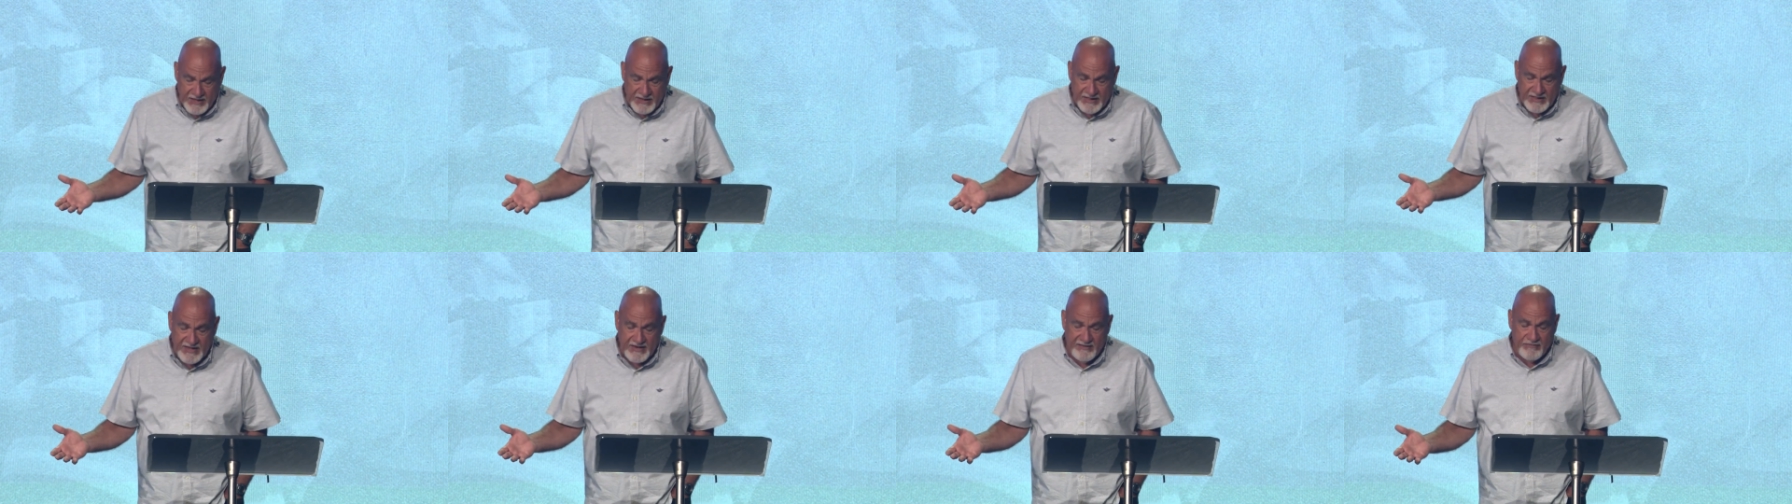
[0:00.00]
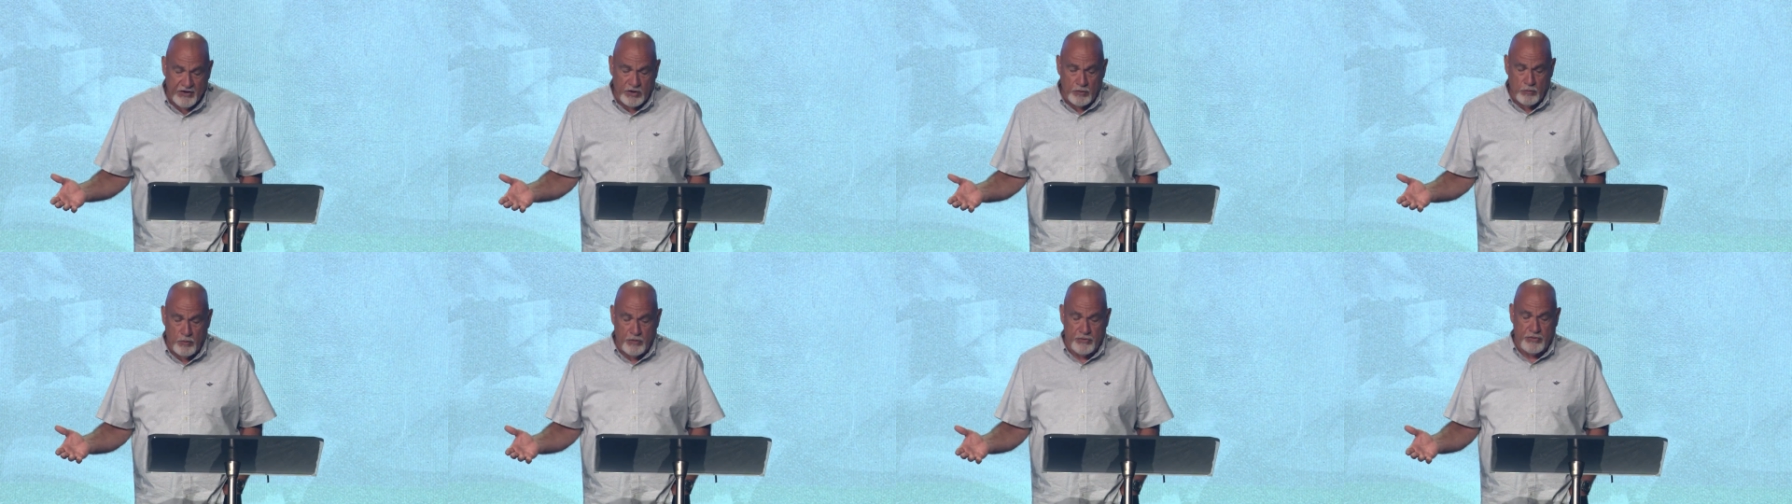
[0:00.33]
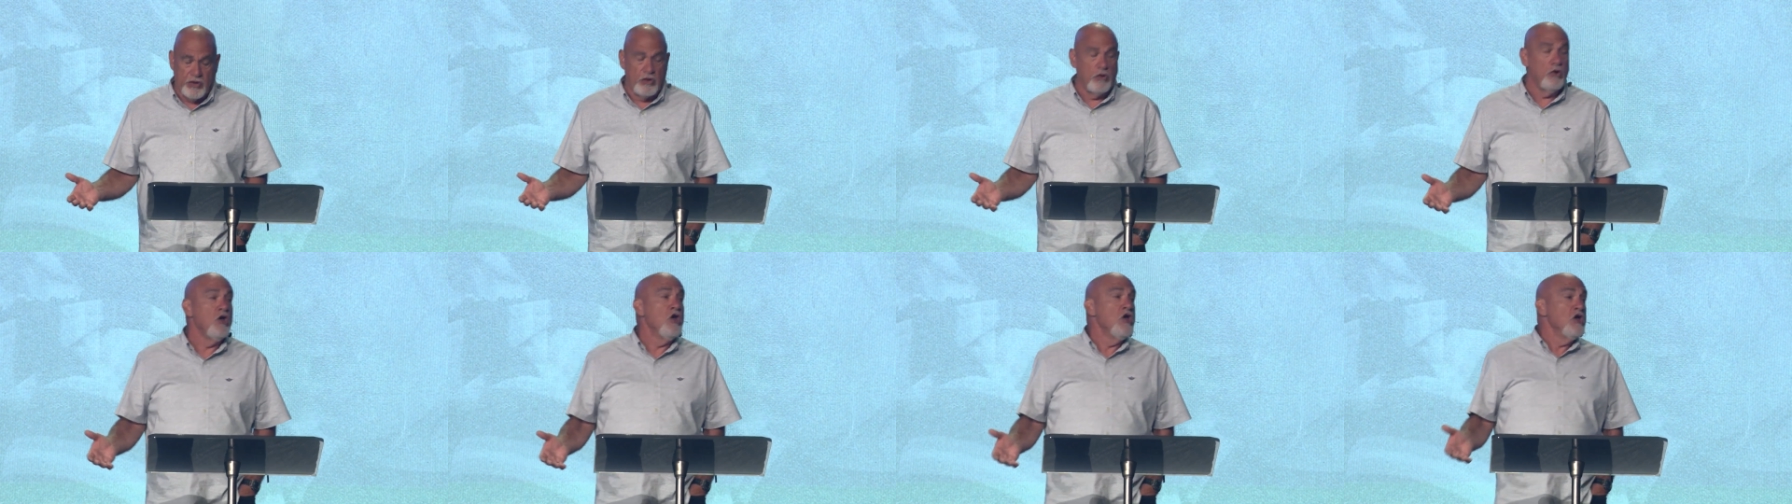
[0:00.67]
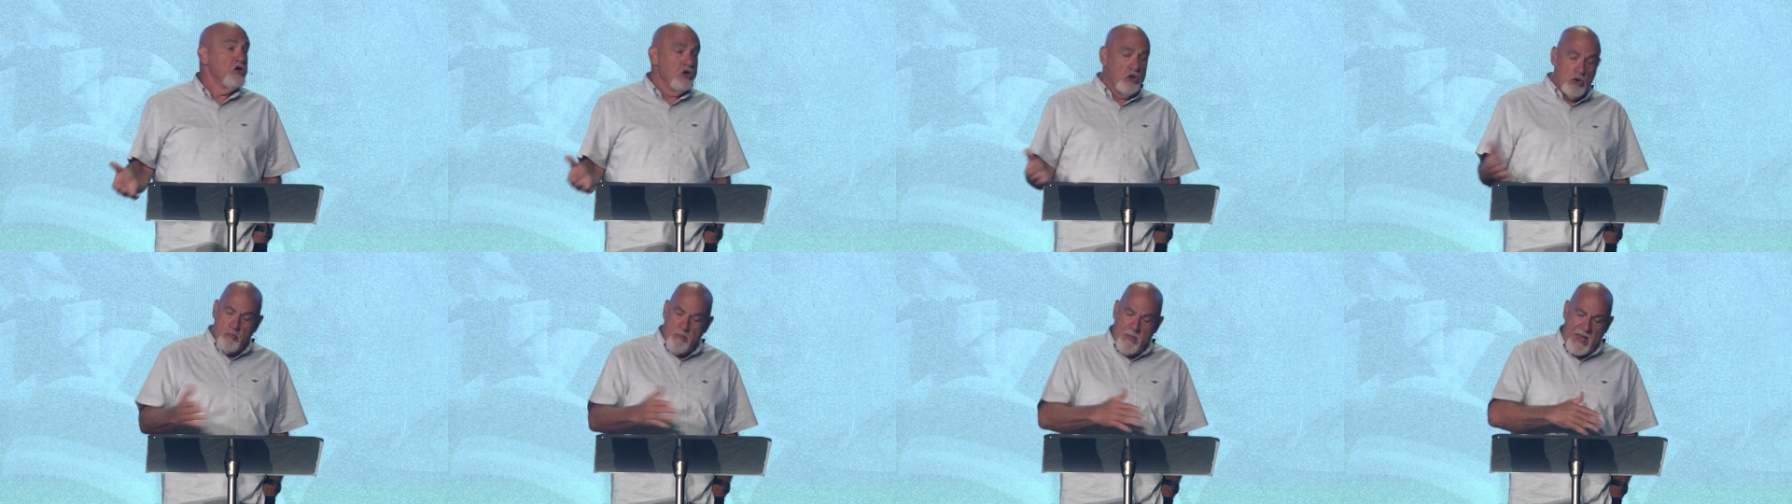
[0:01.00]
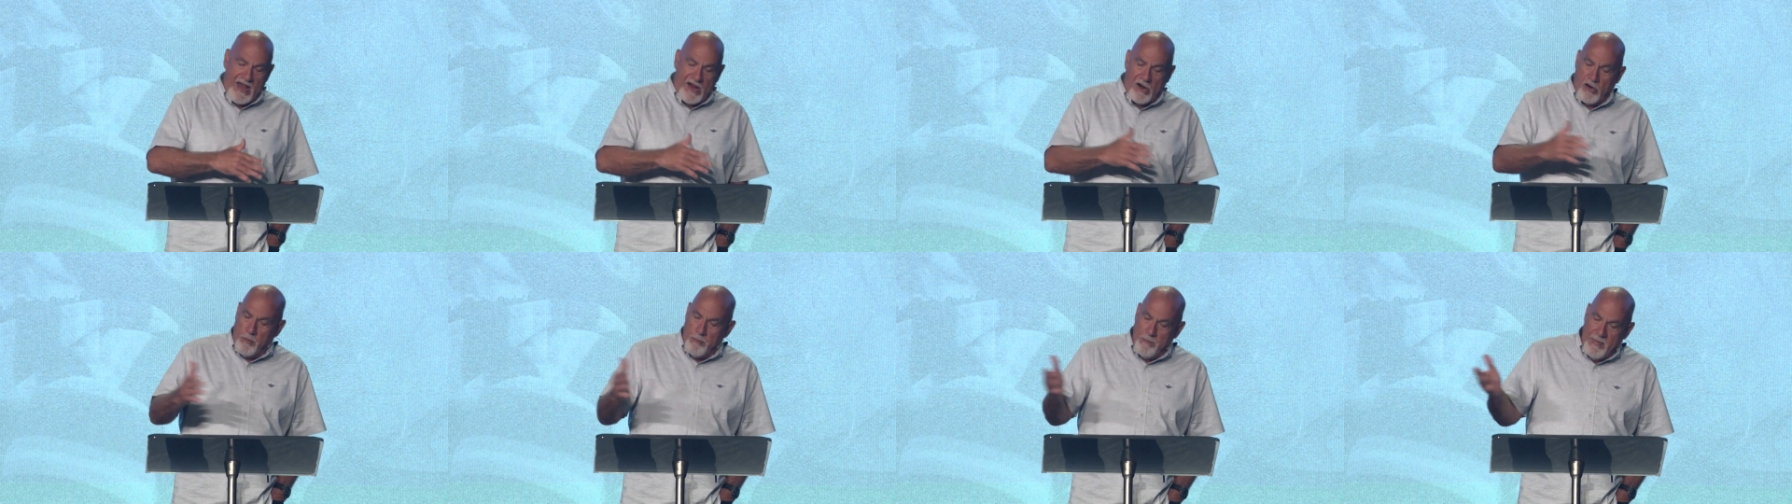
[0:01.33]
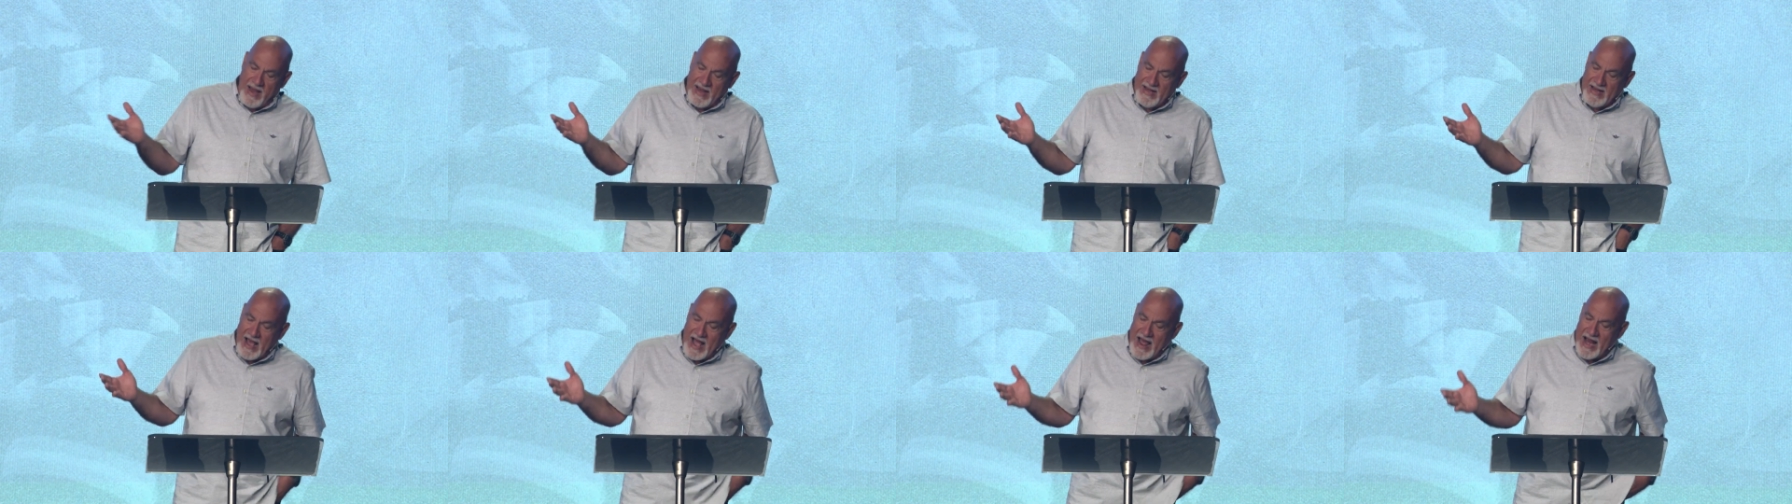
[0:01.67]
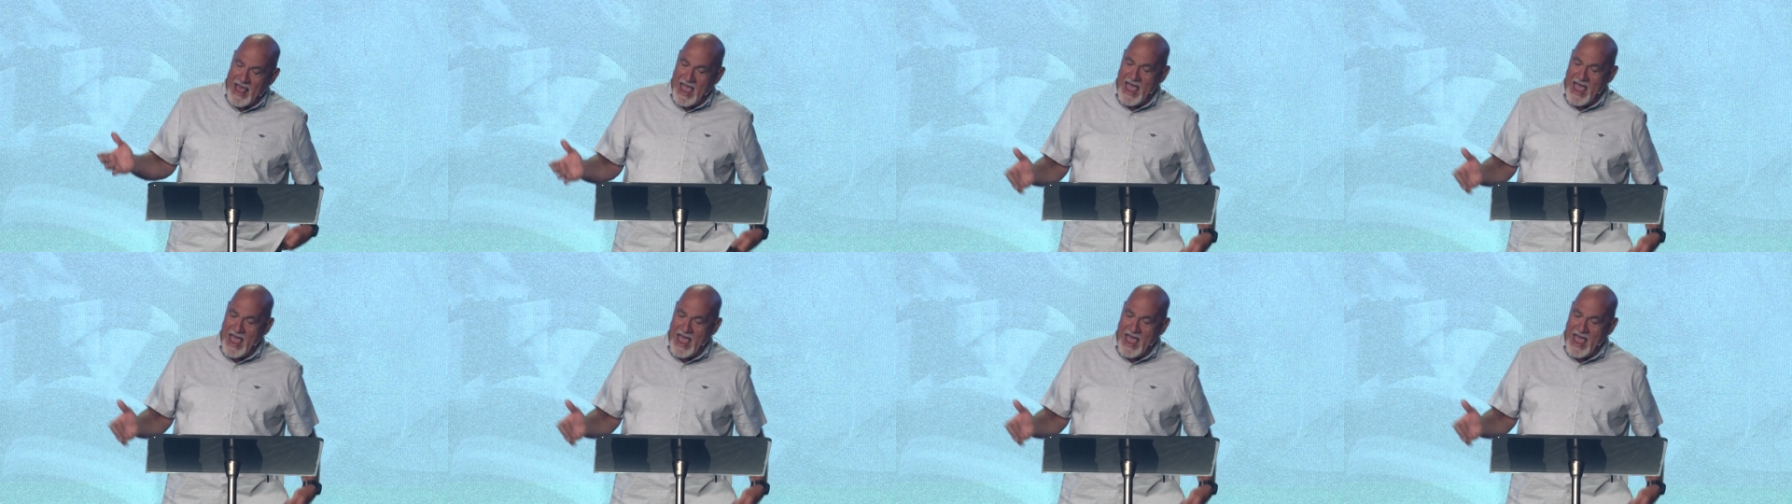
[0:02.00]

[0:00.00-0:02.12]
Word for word: living with you. You may or may not